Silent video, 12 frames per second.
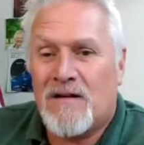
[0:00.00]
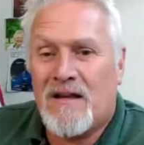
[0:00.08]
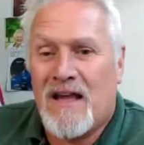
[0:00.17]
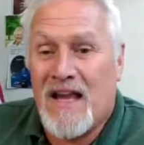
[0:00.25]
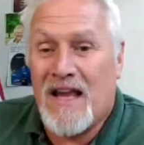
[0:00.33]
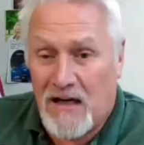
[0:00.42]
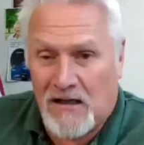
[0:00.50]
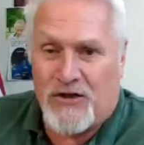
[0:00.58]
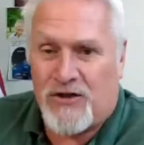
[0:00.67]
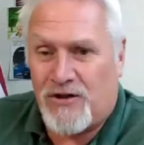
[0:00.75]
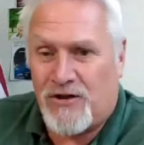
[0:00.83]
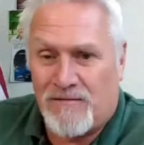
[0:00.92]

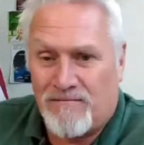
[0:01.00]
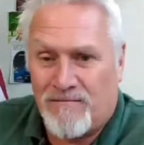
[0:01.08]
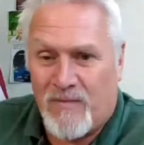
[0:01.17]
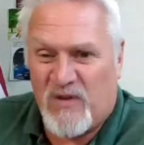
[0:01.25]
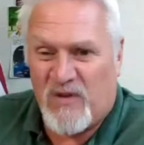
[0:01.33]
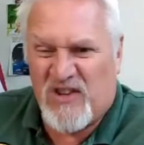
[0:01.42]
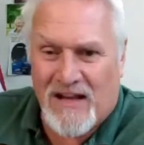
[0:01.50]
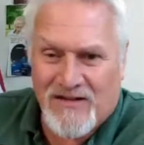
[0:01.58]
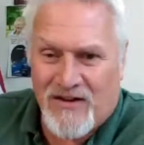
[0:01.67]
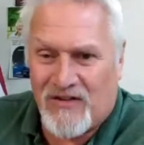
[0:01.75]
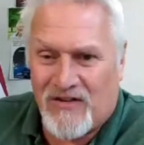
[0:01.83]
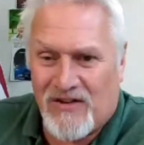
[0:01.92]
English
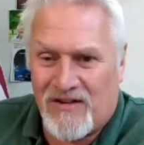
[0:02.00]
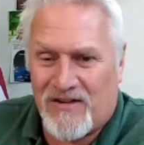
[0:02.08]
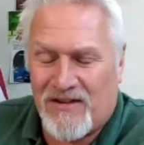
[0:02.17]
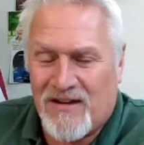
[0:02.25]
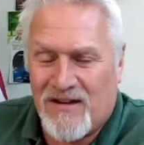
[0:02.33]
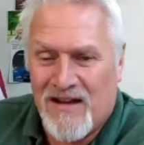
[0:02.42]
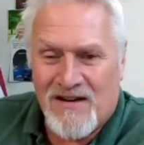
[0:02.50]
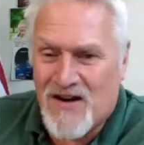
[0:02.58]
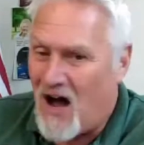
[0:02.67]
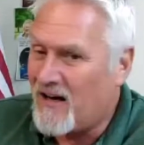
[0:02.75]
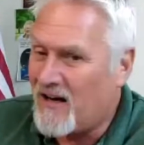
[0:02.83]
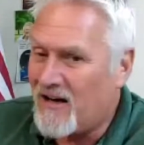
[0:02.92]
sentences, not,
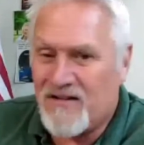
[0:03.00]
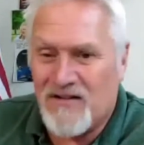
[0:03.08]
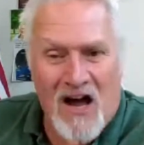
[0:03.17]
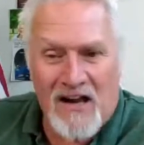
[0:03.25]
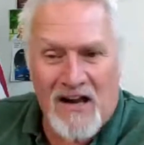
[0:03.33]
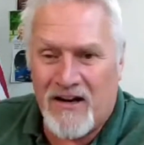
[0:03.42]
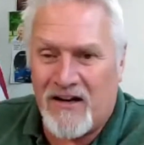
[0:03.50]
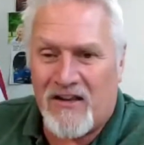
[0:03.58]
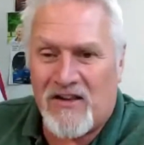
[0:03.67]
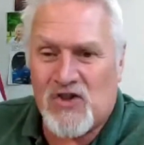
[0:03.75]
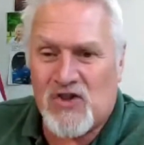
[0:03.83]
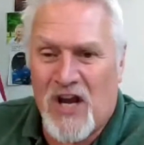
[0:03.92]
a, not an
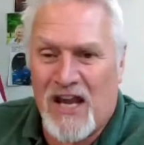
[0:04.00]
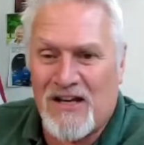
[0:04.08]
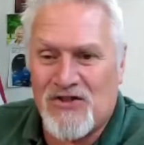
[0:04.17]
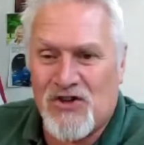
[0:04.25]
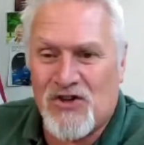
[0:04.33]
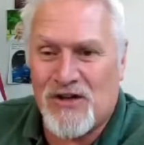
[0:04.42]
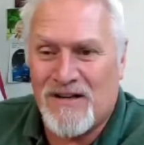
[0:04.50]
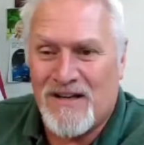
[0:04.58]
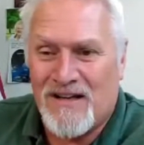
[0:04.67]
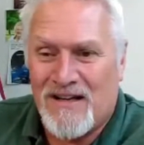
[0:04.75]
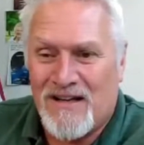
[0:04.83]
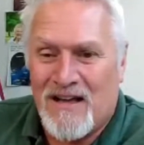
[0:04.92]
exchange
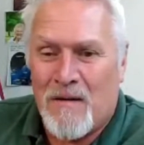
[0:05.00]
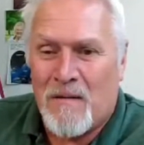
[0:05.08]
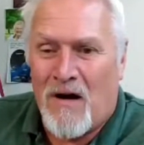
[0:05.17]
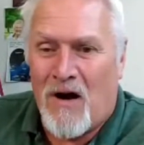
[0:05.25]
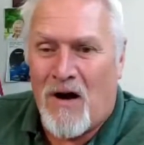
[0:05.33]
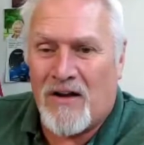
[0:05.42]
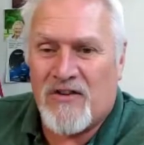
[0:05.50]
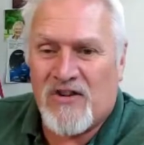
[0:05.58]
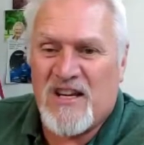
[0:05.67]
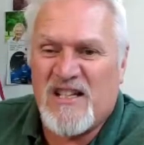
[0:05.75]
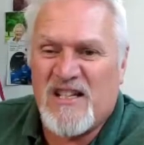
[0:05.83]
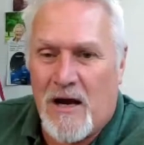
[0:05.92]
on
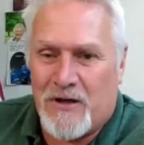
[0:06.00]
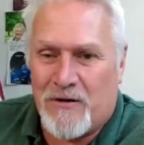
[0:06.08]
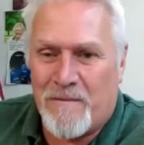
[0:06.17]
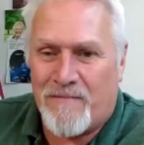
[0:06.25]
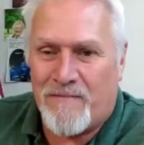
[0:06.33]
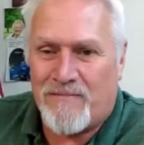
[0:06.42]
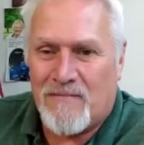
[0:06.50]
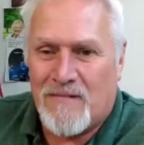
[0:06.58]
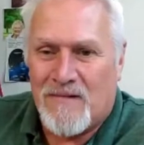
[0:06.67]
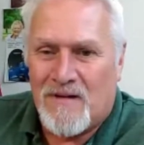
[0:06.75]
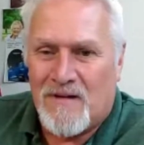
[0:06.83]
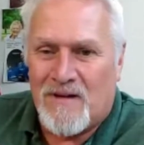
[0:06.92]
CW.
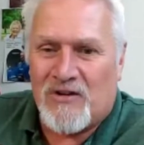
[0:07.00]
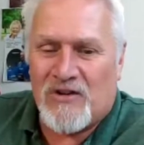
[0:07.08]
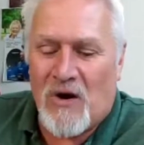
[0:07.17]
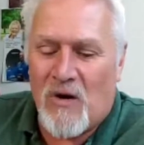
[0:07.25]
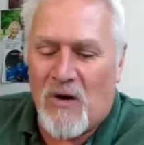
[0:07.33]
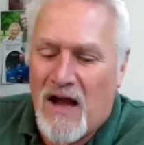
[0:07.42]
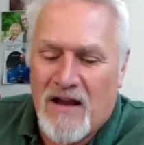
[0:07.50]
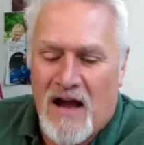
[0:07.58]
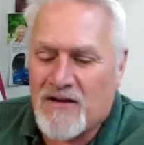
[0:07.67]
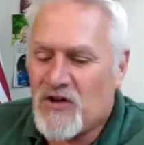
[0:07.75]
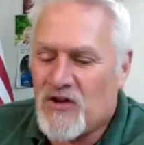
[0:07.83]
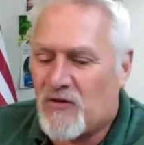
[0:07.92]
So
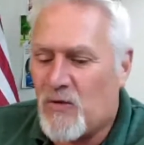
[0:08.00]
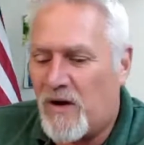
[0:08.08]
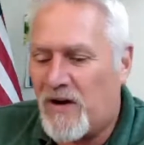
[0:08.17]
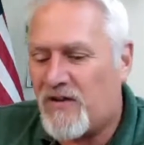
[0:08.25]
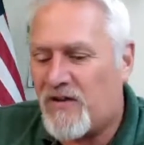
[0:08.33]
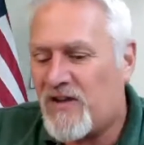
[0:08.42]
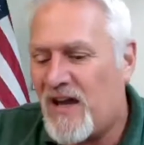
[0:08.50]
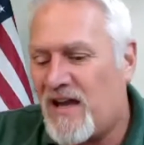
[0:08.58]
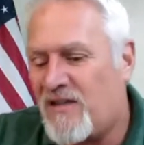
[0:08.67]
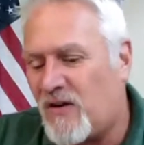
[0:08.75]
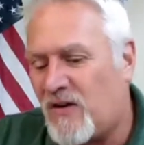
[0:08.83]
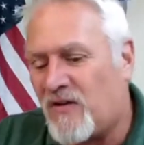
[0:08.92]
I, I just want to say
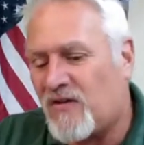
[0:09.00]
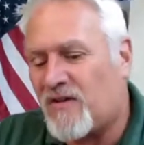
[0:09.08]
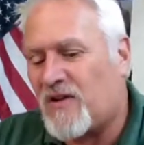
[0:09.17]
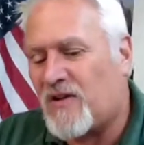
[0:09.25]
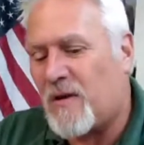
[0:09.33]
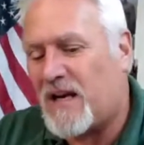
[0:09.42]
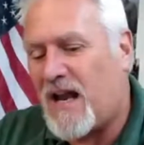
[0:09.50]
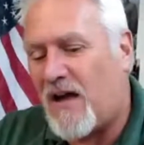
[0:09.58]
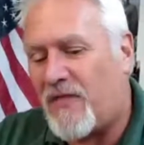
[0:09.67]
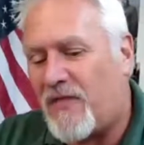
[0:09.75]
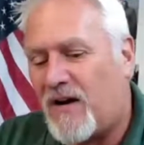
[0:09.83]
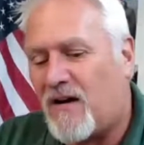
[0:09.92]
there is somebody out
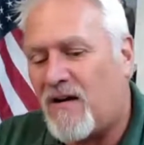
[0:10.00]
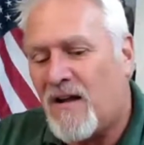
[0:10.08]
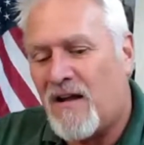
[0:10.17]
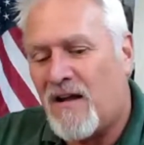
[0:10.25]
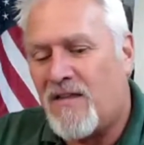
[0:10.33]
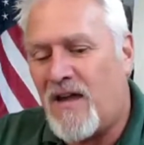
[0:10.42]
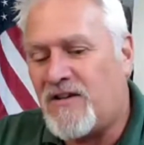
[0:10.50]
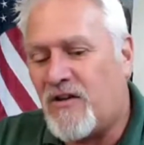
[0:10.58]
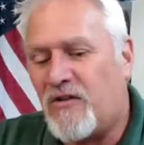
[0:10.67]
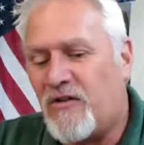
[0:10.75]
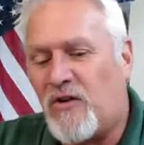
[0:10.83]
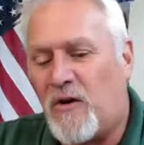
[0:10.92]
there, they
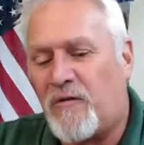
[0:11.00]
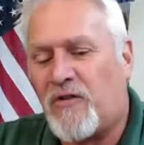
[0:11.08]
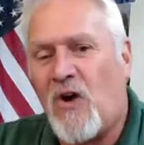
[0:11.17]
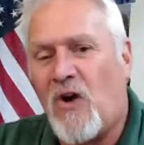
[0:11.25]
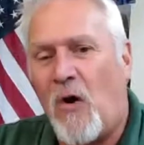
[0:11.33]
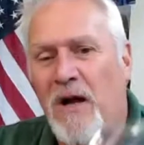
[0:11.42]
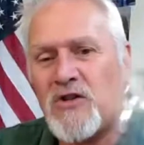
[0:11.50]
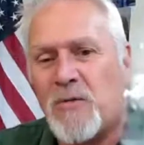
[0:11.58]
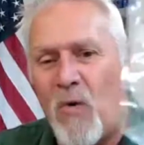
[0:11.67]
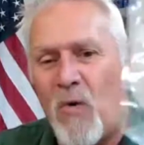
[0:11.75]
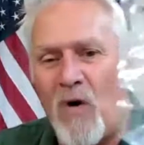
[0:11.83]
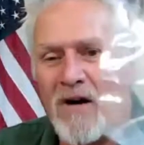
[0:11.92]
deserve so much
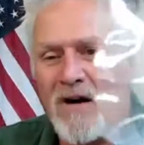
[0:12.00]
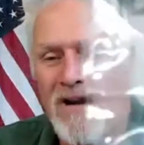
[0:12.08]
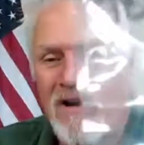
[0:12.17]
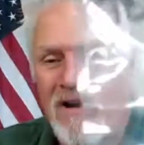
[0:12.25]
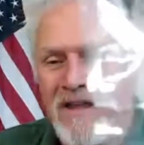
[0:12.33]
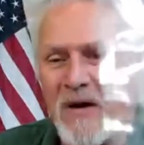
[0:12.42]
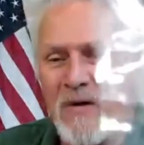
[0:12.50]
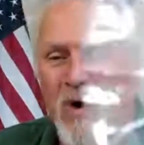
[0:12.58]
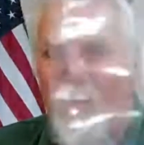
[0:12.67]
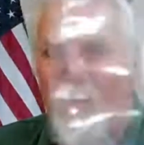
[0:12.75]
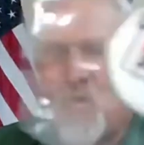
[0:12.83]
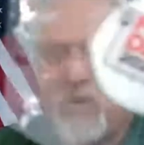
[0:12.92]
more than what we're